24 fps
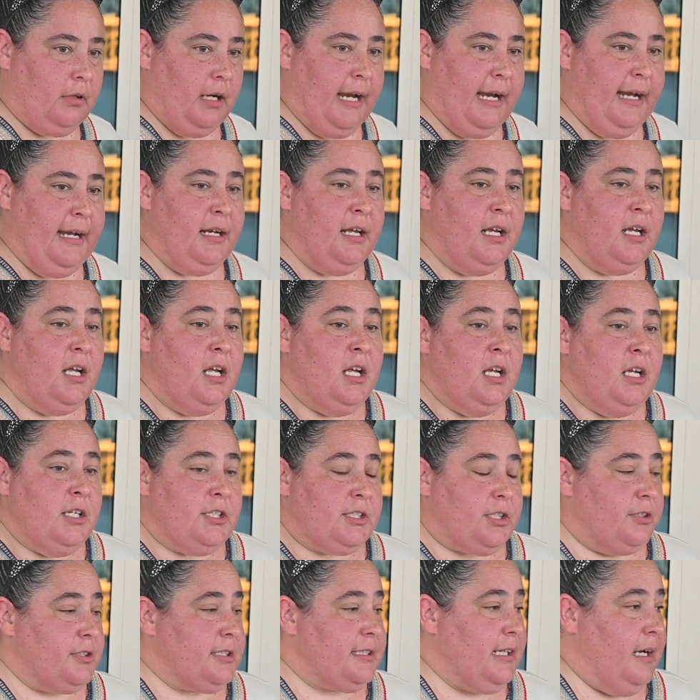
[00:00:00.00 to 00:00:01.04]
Right?
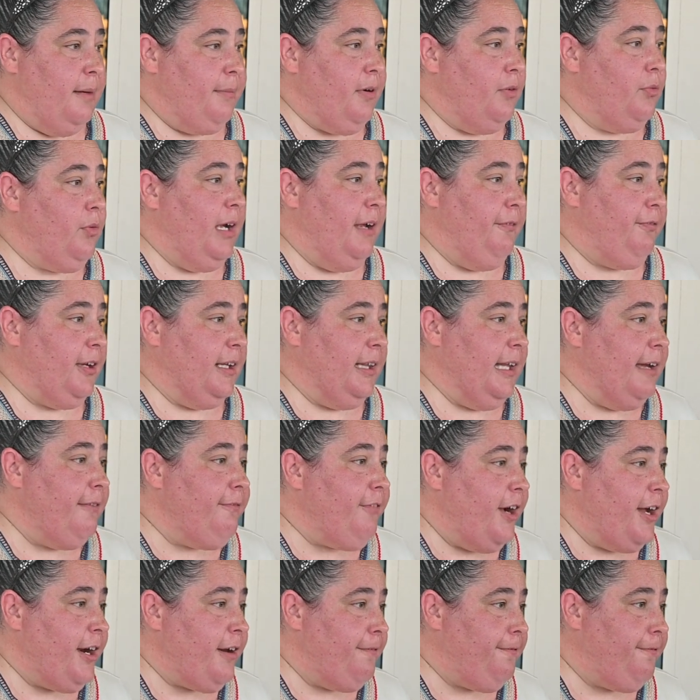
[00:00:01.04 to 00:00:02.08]
So if you live
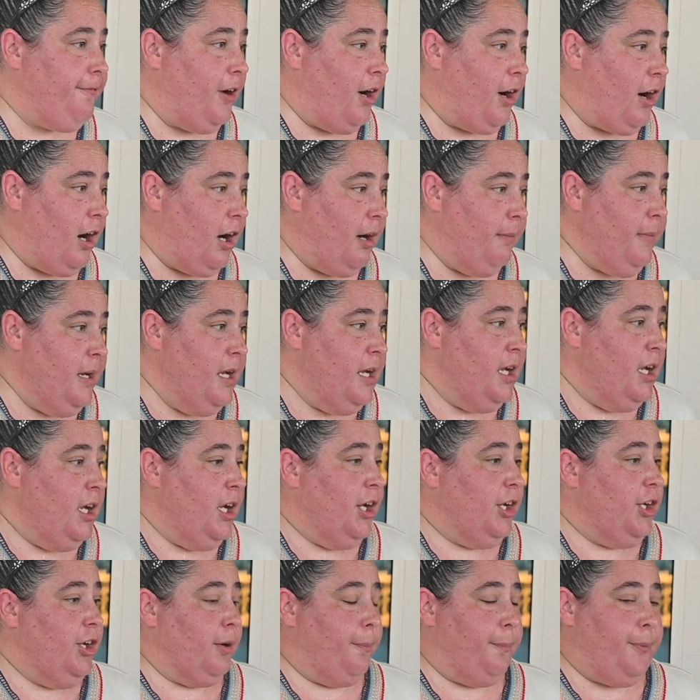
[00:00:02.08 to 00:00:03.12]
on a farm,
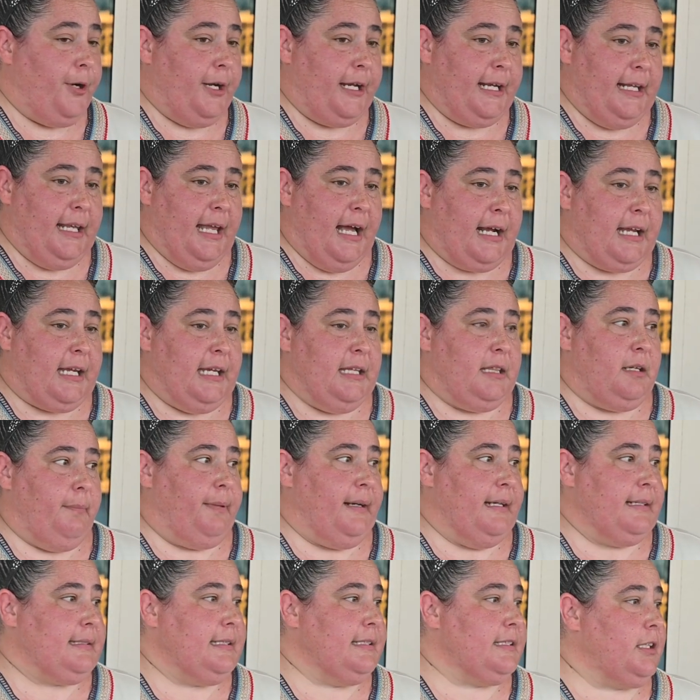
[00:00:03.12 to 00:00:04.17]
you're pretty lucky the
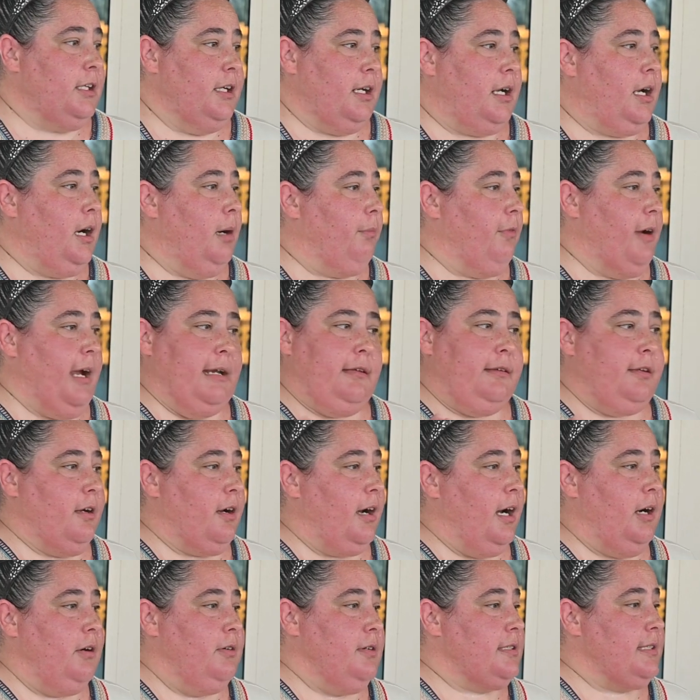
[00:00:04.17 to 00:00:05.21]
bus is going to come right to your
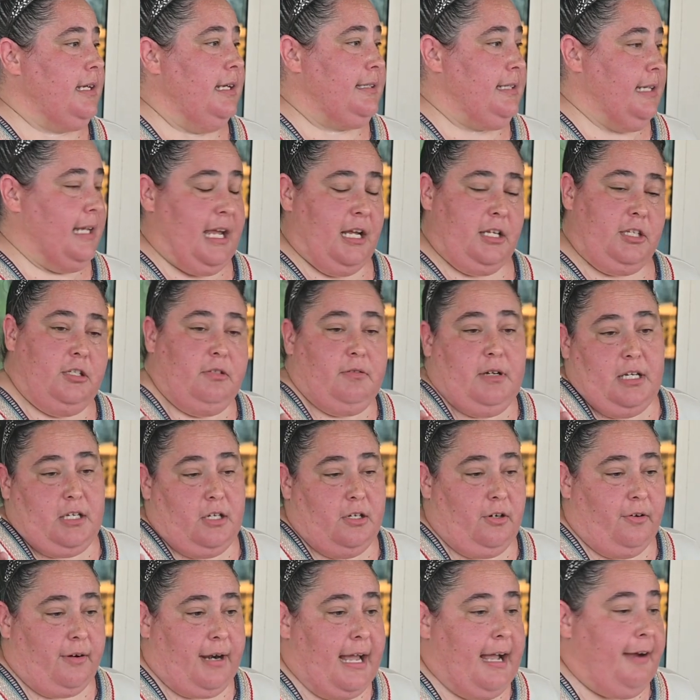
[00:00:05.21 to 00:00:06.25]
house to get you and you
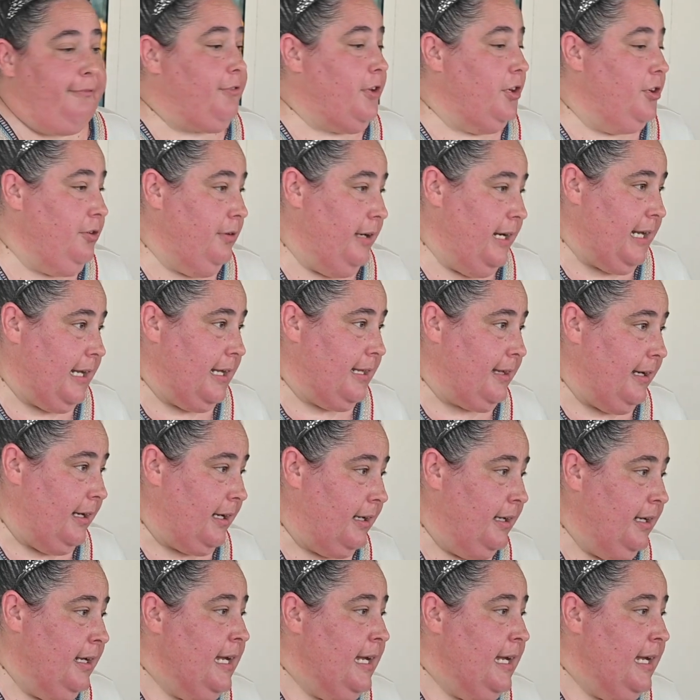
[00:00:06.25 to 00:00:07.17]
don't have to do anything.